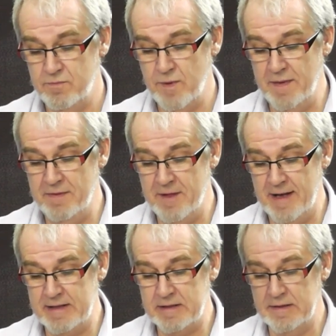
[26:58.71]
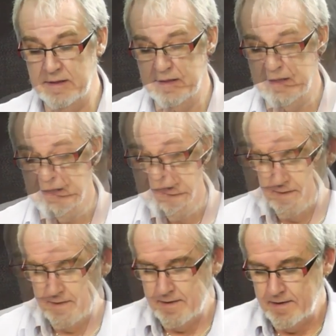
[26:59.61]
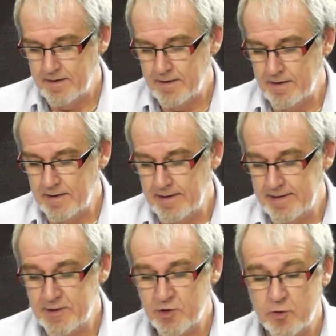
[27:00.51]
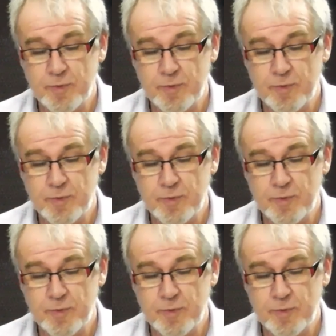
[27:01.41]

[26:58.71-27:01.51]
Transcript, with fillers: with that. And so we